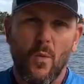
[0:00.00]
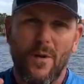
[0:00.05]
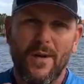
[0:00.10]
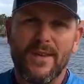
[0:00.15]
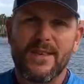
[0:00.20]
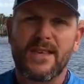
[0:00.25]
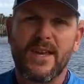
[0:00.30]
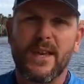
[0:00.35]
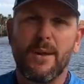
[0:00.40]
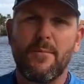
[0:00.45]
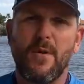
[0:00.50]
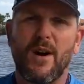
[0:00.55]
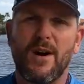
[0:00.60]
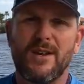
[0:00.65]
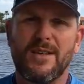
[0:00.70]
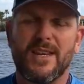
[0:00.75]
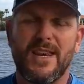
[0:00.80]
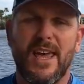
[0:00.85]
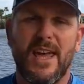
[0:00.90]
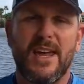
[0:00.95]
Well, the second
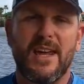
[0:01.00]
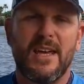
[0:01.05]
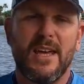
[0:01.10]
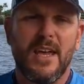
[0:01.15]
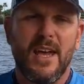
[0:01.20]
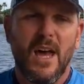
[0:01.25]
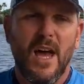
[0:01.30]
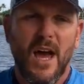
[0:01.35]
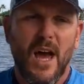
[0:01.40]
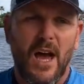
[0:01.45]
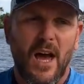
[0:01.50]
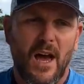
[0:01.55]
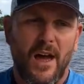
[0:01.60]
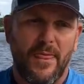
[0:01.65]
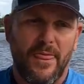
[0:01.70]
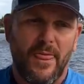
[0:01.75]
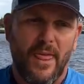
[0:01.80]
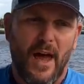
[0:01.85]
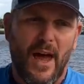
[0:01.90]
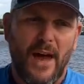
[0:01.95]
part of today,
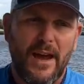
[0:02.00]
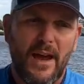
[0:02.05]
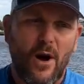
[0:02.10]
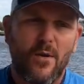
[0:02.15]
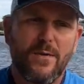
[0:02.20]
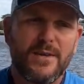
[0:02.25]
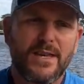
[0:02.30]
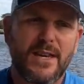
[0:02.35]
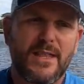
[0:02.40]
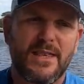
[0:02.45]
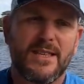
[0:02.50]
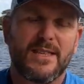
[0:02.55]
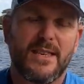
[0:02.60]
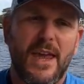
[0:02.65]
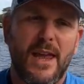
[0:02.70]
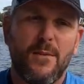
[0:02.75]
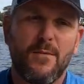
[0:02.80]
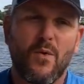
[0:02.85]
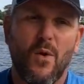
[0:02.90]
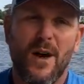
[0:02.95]
I always get the
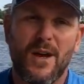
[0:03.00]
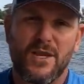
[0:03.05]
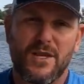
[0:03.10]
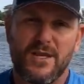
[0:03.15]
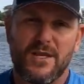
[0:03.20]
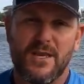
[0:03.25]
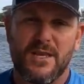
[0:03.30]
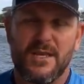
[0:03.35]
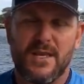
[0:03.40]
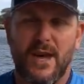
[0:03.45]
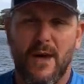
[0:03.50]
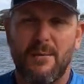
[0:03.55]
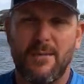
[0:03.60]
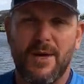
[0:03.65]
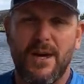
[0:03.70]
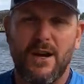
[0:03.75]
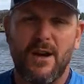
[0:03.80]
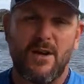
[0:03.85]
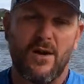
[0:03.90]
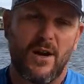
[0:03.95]
same questions this time
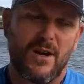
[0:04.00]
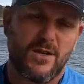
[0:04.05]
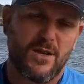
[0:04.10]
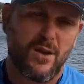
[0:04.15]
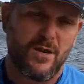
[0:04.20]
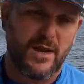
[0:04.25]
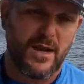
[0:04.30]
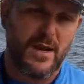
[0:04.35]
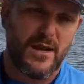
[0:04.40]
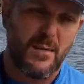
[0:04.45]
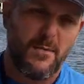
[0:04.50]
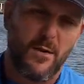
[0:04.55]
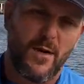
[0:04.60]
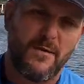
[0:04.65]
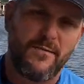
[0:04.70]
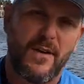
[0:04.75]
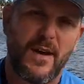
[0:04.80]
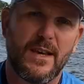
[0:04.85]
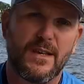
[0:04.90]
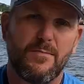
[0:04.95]
of year. I start getting them
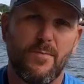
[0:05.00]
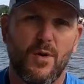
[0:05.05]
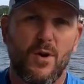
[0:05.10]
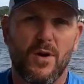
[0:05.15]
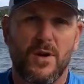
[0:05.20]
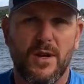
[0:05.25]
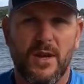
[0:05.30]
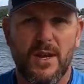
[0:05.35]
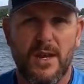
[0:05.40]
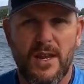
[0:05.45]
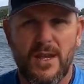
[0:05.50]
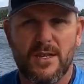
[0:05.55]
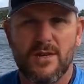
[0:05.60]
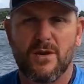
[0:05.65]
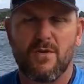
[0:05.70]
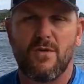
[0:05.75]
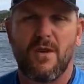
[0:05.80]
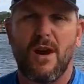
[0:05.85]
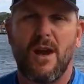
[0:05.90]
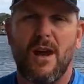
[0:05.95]
on Facebook and
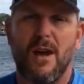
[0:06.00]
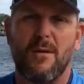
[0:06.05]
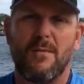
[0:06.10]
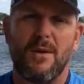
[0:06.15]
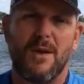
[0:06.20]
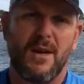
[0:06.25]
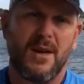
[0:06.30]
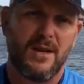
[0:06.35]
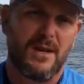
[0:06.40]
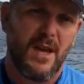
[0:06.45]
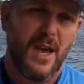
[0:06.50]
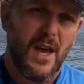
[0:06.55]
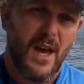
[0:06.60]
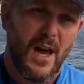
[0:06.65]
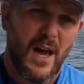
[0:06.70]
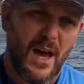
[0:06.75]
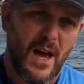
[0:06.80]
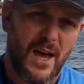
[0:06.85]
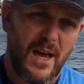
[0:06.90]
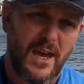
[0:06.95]
Instagram and
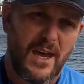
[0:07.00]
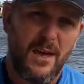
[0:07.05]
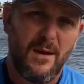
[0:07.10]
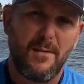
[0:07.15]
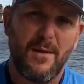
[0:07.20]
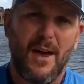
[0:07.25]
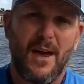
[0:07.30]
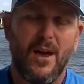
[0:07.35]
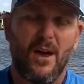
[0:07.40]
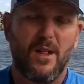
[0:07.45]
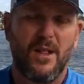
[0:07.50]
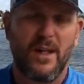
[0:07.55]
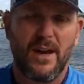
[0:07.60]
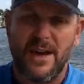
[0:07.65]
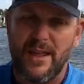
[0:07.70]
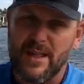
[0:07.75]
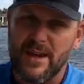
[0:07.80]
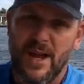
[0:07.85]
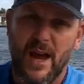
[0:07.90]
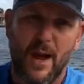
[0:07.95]
email
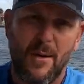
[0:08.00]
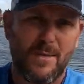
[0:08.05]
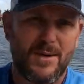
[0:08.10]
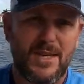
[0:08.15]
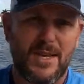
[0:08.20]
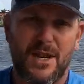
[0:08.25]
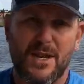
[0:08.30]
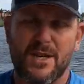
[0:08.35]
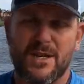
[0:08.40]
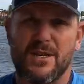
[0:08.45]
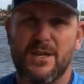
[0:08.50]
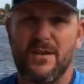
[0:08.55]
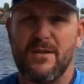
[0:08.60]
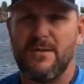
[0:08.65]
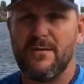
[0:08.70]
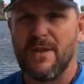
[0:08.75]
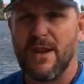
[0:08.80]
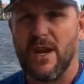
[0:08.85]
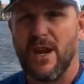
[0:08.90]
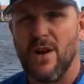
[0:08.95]
and in the comment sections
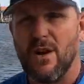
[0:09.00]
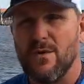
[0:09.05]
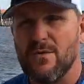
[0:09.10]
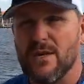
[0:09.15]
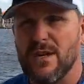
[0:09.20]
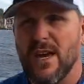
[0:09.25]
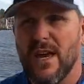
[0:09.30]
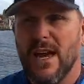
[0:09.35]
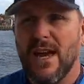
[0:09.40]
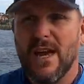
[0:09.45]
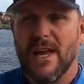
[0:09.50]
of the videos